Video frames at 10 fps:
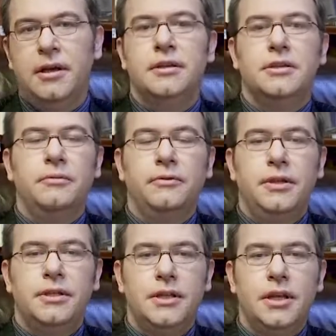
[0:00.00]
Some of
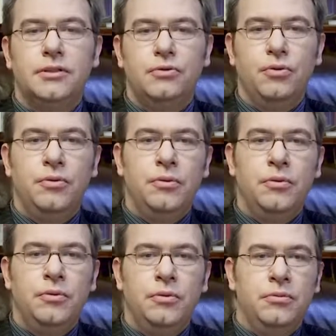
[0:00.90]
these things
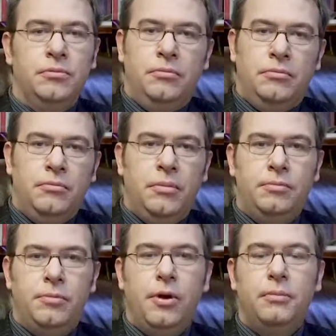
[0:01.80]
you
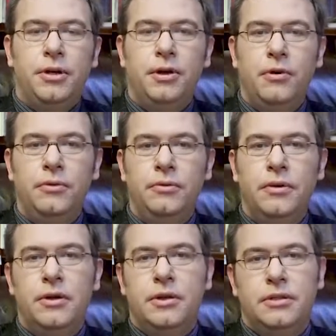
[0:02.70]
probably know.
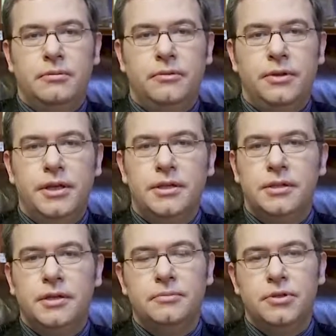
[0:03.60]
Some of these
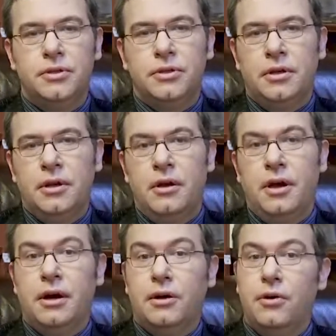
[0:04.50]
terms
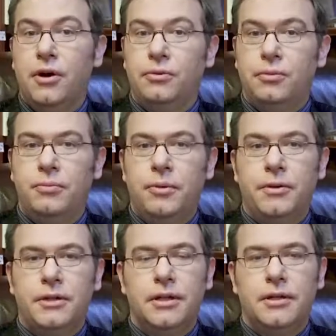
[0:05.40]
are going to be
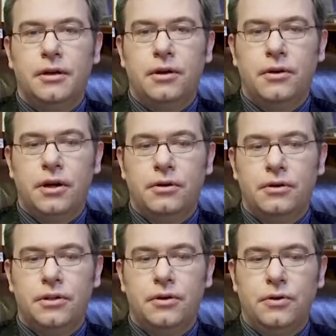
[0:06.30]
presented
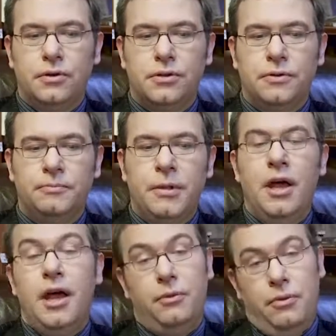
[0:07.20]
across the course.
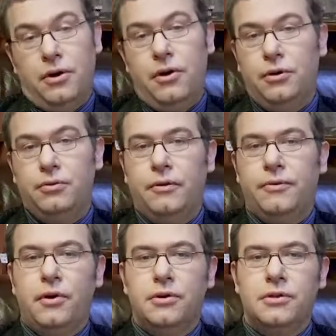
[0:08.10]
And we are going to,
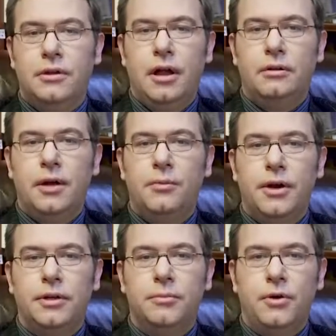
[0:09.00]
of course,
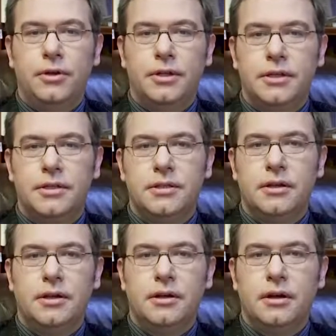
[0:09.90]
elaborate more on this
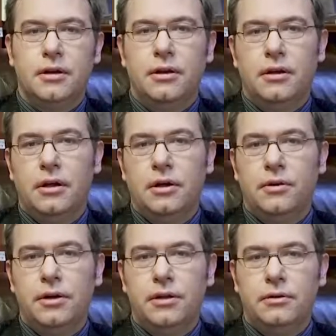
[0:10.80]

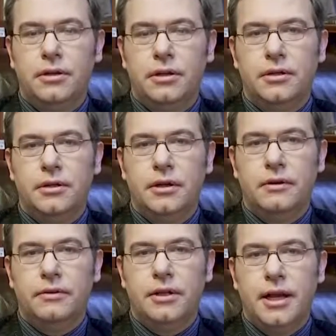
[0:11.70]
according to
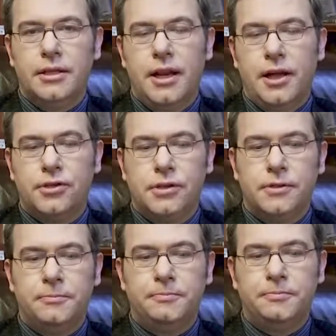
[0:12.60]
the next lectures.